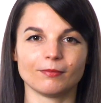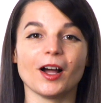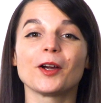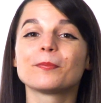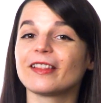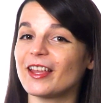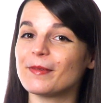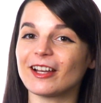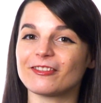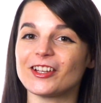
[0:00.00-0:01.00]
Our
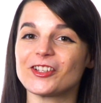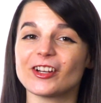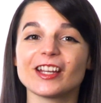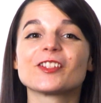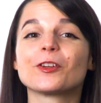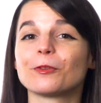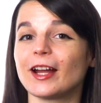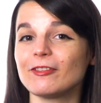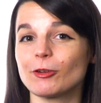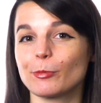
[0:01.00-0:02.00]
playback feature is
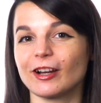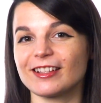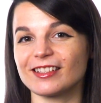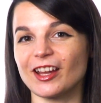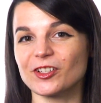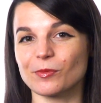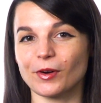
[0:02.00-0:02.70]
great for pronunciation